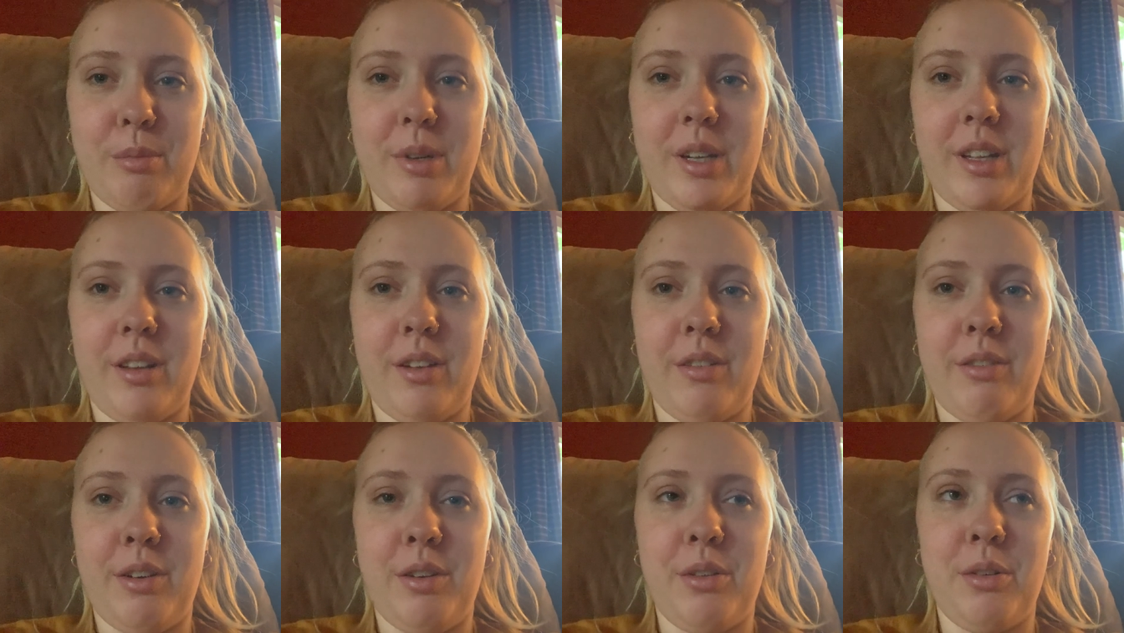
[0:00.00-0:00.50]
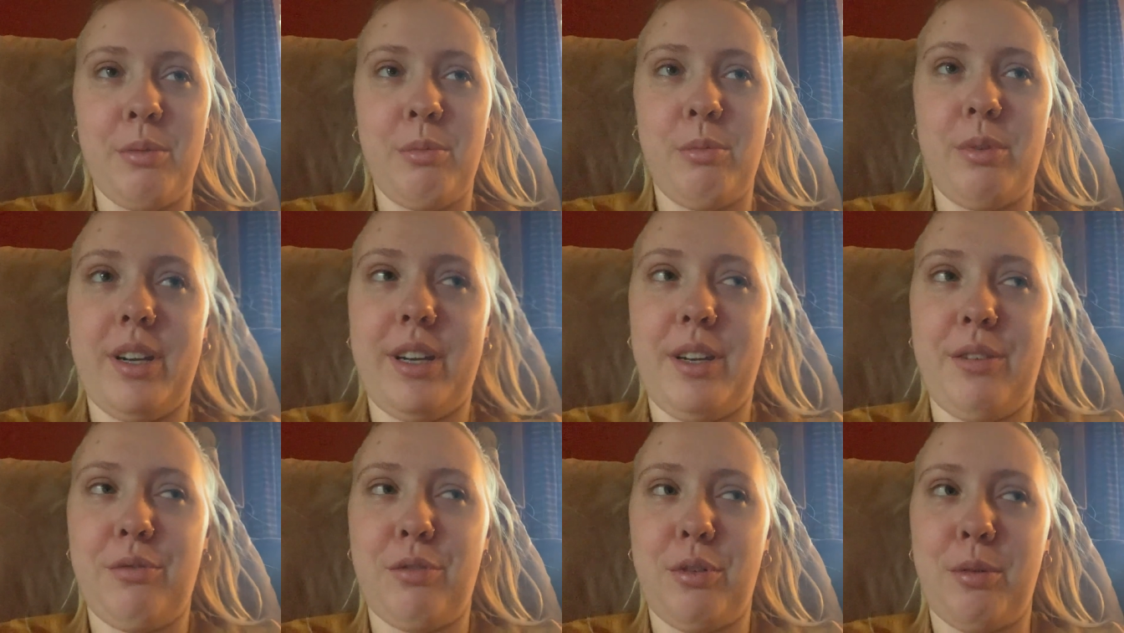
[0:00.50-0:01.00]
my living room
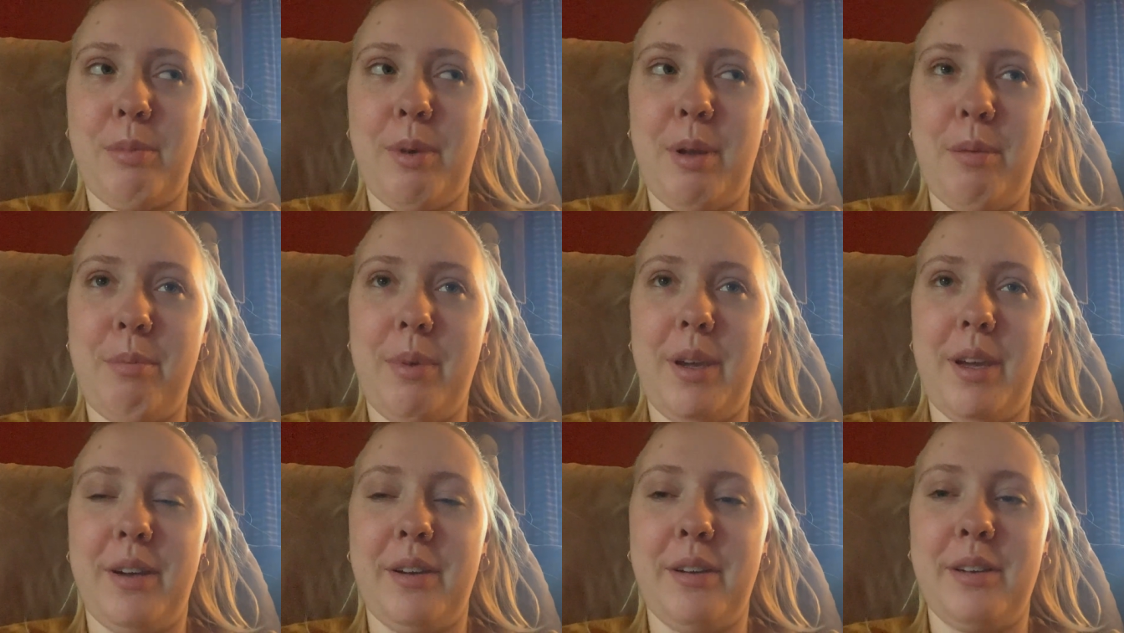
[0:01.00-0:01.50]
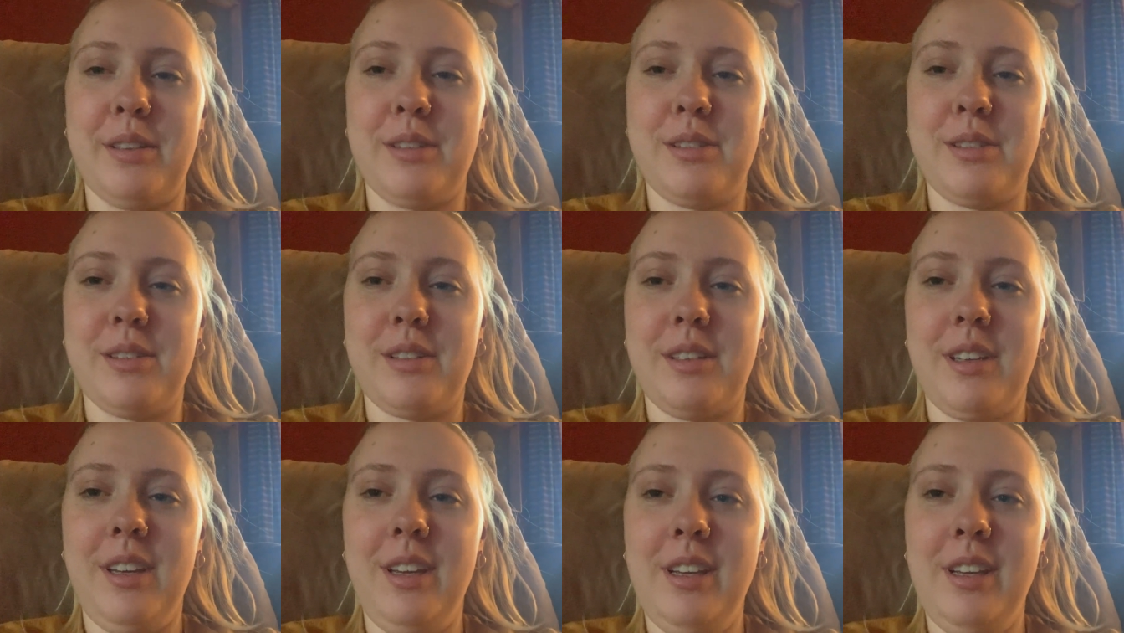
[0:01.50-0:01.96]
waiting for my parents